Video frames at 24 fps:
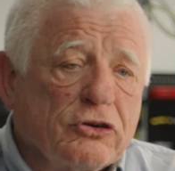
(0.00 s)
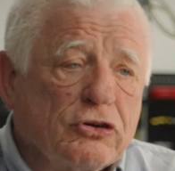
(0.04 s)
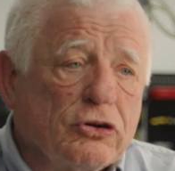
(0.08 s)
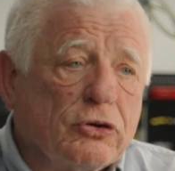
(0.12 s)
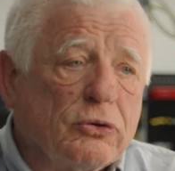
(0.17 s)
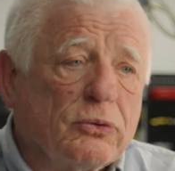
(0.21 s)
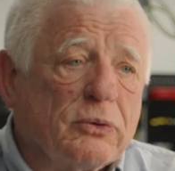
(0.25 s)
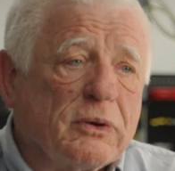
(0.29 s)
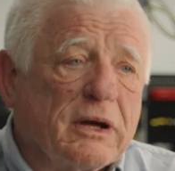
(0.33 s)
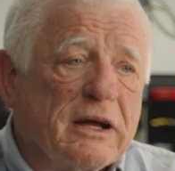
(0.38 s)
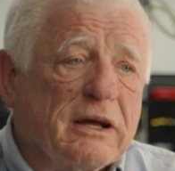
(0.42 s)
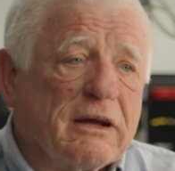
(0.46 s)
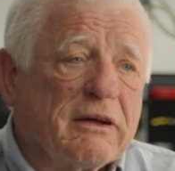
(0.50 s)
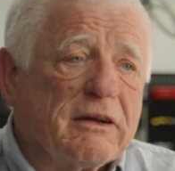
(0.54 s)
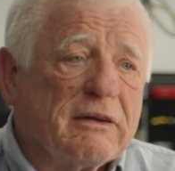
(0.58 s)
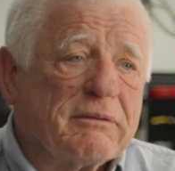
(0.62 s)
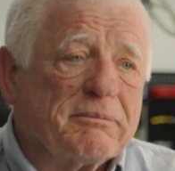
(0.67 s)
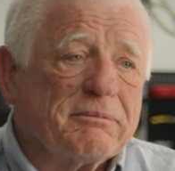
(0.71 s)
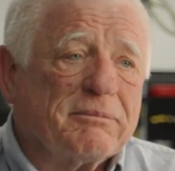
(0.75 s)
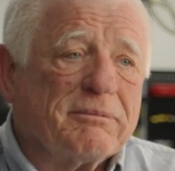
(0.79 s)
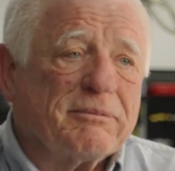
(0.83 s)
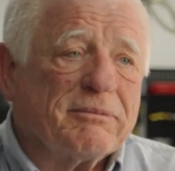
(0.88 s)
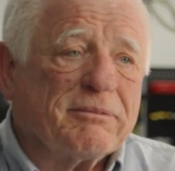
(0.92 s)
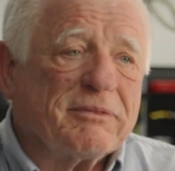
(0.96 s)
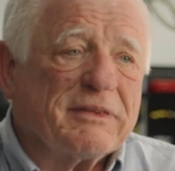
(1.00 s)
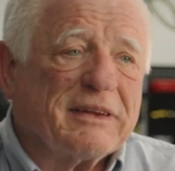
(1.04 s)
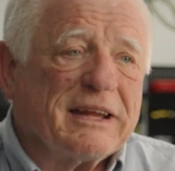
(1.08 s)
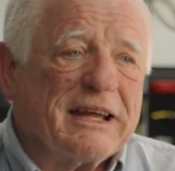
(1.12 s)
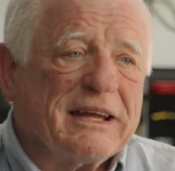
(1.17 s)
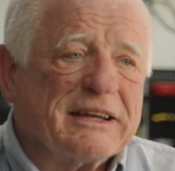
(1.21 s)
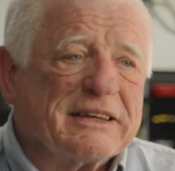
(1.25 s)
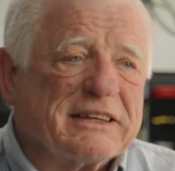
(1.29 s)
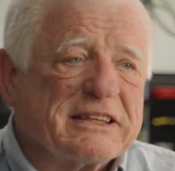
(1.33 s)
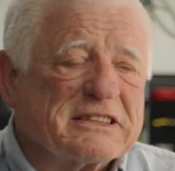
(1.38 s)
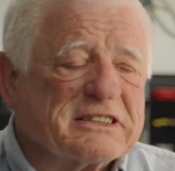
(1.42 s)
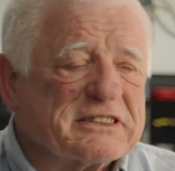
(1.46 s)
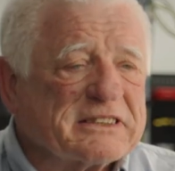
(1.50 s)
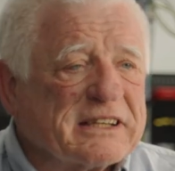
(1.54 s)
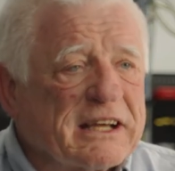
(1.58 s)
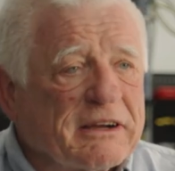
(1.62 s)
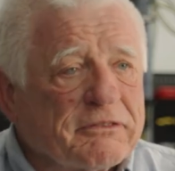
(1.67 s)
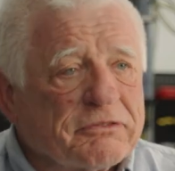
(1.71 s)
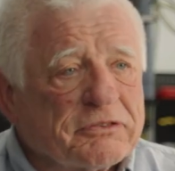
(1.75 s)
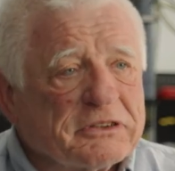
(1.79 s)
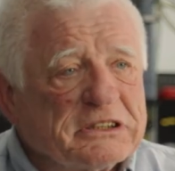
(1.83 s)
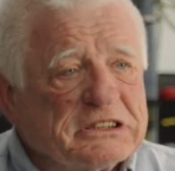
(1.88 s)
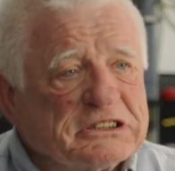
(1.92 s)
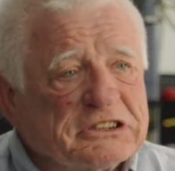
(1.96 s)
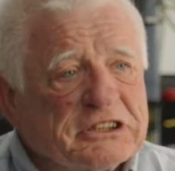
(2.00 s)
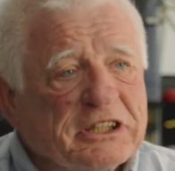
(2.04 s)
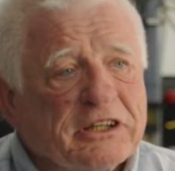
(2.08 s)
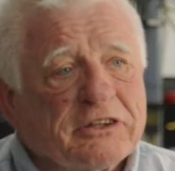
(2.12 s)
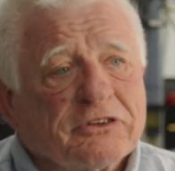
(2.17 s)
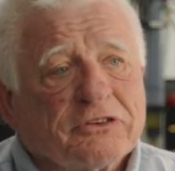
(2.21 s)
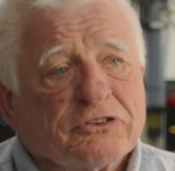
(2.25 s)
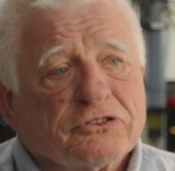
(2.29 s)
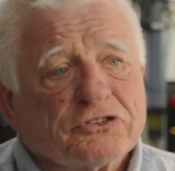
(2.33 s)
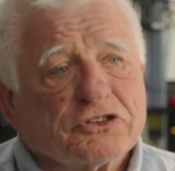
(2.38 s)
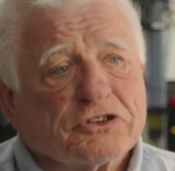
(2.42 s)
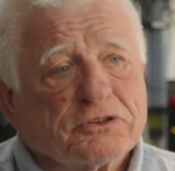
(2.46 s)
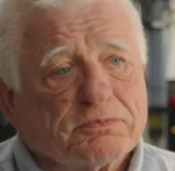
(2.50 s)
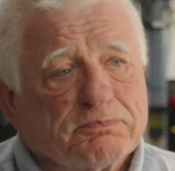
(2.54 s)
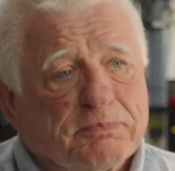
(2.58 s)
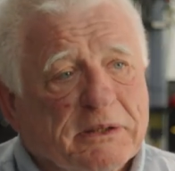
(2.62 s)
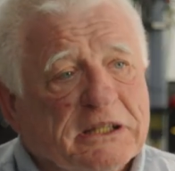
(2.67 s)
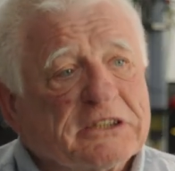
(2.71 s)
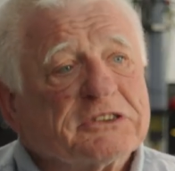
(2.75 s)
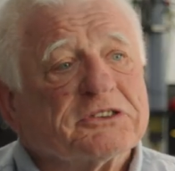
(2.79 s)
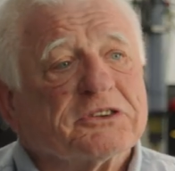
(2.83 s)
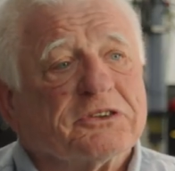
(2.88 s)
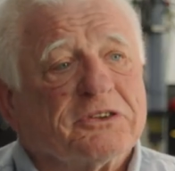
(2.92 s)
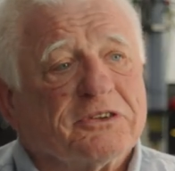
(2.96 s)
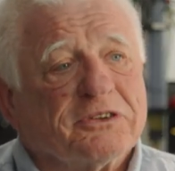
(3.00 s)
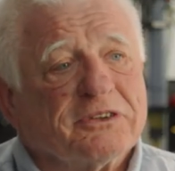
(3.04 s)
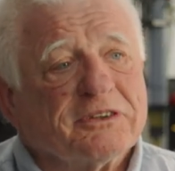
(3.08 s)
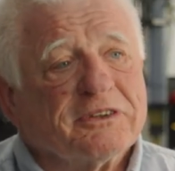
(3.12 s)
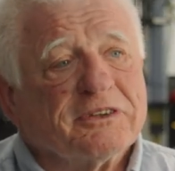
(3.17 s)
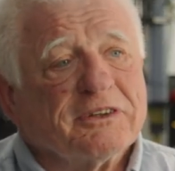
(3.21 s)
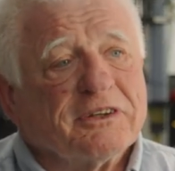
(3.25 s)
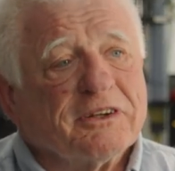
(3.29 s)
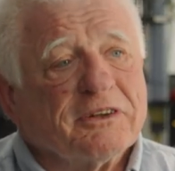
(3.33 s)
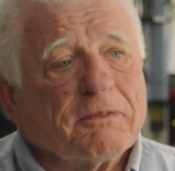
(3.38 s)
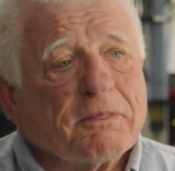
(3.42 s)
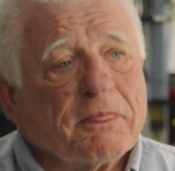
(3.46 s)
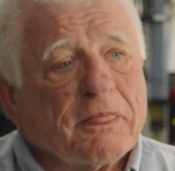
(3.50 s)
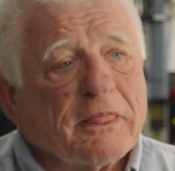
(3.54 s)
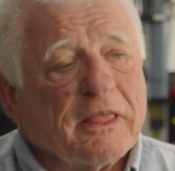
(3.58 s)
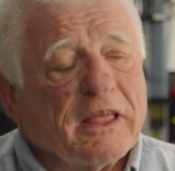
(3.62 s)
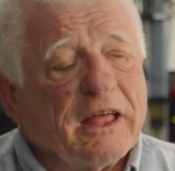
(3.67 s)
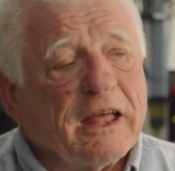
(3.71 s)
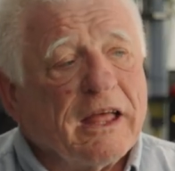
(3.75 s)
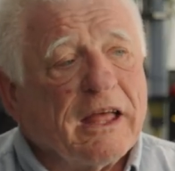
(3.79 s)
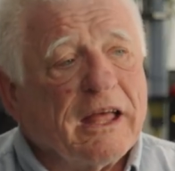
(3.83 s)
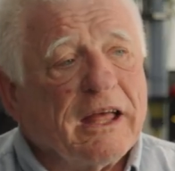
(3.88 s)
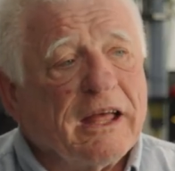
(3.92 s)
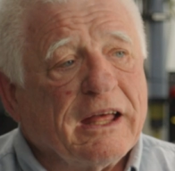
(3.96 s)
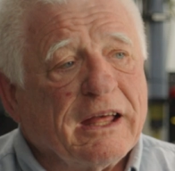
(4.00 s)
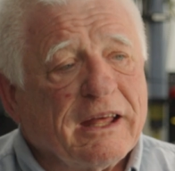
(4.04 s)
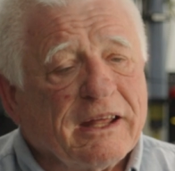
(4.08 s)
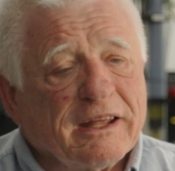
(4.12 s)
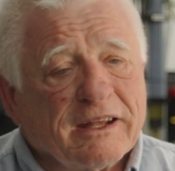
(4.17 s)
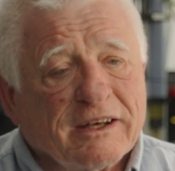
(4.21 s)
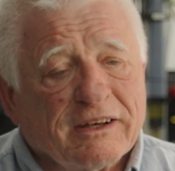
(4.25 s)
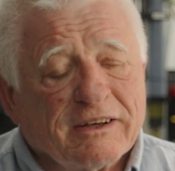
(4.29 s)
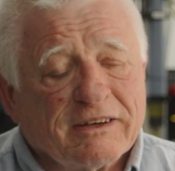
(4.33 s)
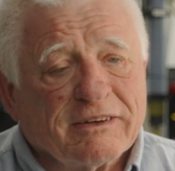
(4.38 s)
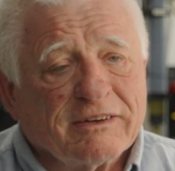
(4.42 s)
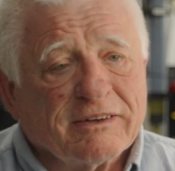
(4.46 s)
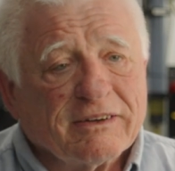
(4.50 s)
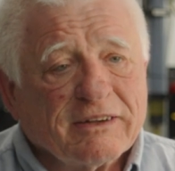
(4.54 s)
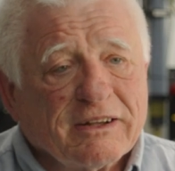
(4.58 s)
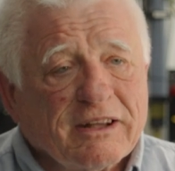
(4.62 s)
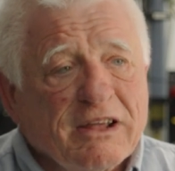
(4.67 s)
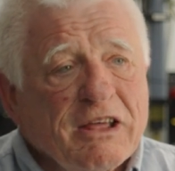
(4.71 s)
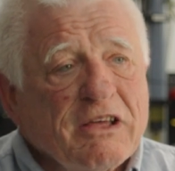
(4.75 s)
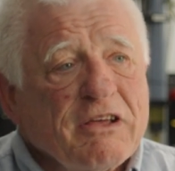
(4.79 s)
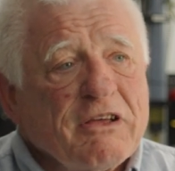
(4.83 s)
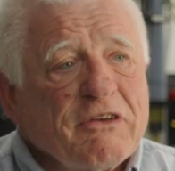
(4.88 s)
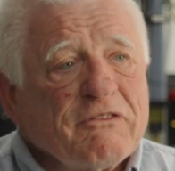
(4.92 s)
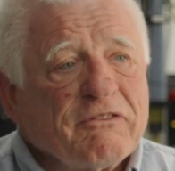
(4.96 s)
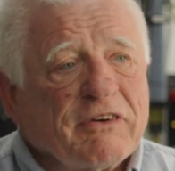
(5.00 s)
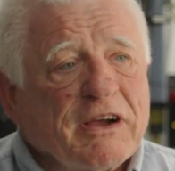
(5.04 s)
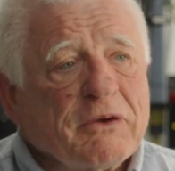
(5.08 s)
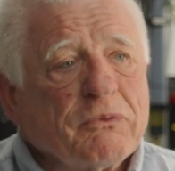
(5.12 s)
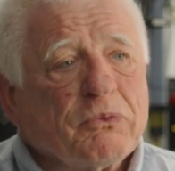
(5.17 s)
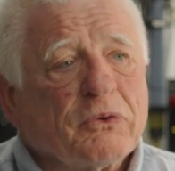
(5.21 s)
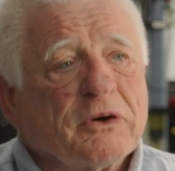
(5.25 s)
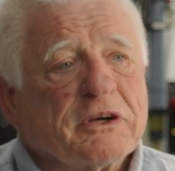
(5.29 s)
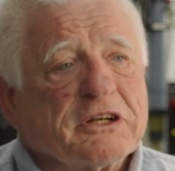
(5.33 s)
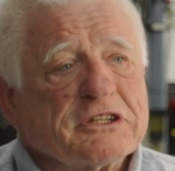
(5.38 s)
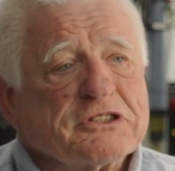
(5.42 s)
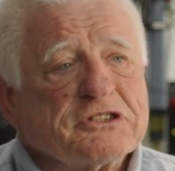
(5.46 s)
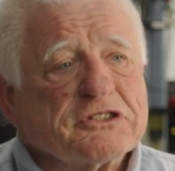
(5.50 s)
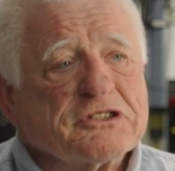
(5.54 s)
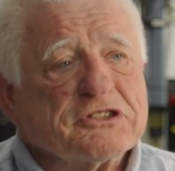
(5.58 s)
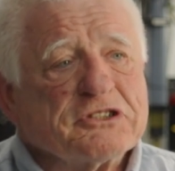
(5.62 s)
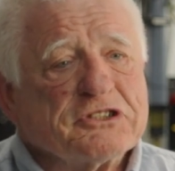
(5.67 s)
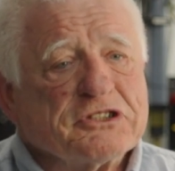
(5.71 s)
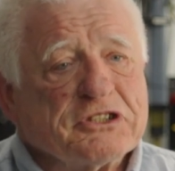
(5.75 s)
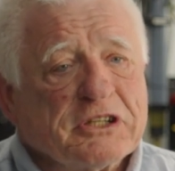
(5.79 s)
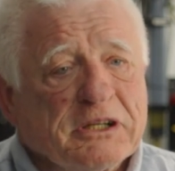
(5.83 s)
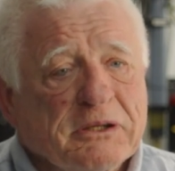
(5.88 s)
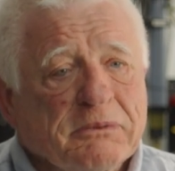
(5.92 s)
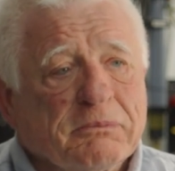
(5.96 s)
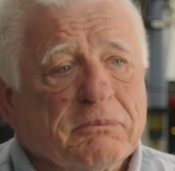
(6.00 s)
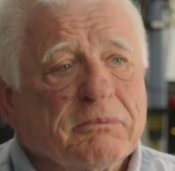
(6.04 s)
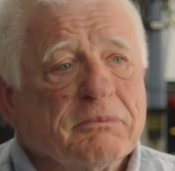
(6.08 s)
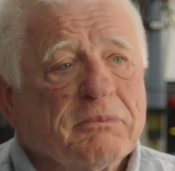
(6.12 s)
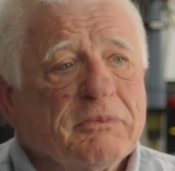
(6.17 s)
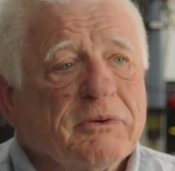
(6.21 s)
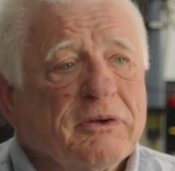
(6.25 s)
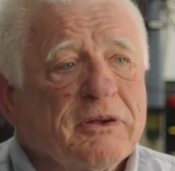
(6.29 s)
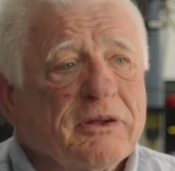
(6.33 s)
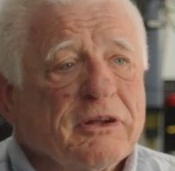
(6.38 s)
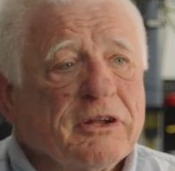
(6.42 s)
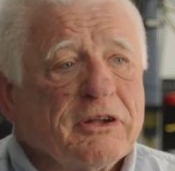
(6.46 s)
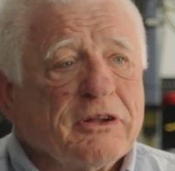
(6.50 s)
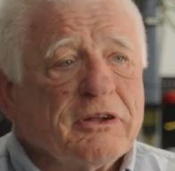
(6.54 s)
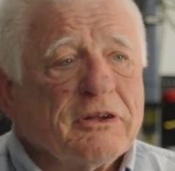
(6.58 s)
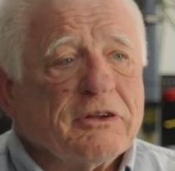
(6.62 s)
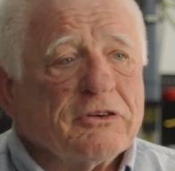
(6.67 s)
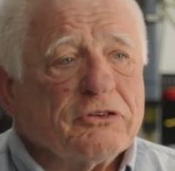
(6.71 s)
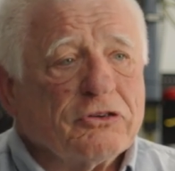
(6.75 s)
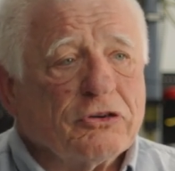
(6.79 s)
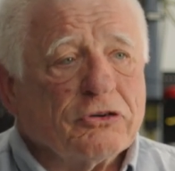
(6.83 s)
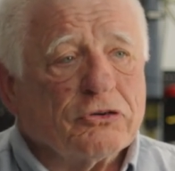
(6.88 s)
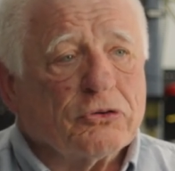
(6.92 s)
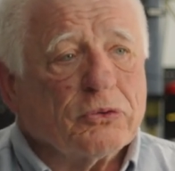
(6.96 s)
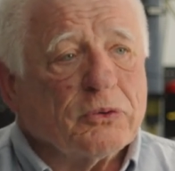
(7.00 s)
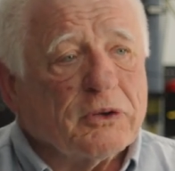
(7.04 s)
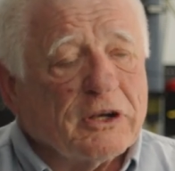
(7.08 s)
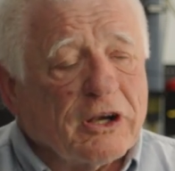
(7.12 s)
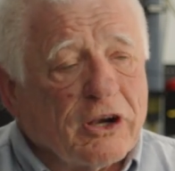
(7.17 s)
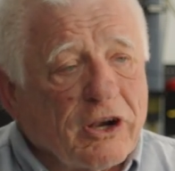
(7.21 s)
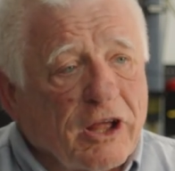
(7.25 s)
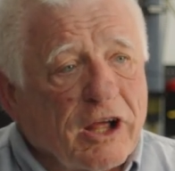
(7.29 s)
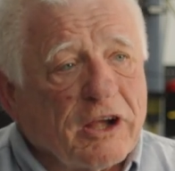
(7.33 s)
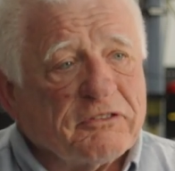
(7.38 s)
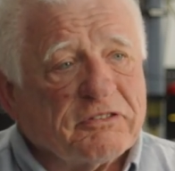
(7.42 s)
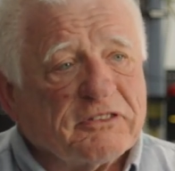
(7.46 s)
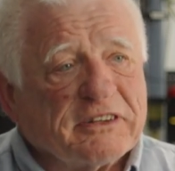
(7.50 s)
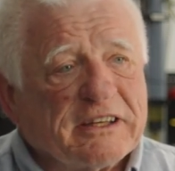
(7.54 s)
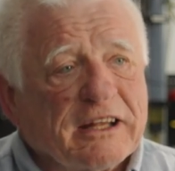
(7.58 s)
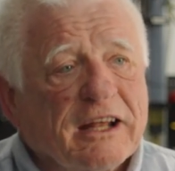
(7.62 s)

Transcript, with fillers: do a, a Discovery Channel special, and they wanted Jim to do a live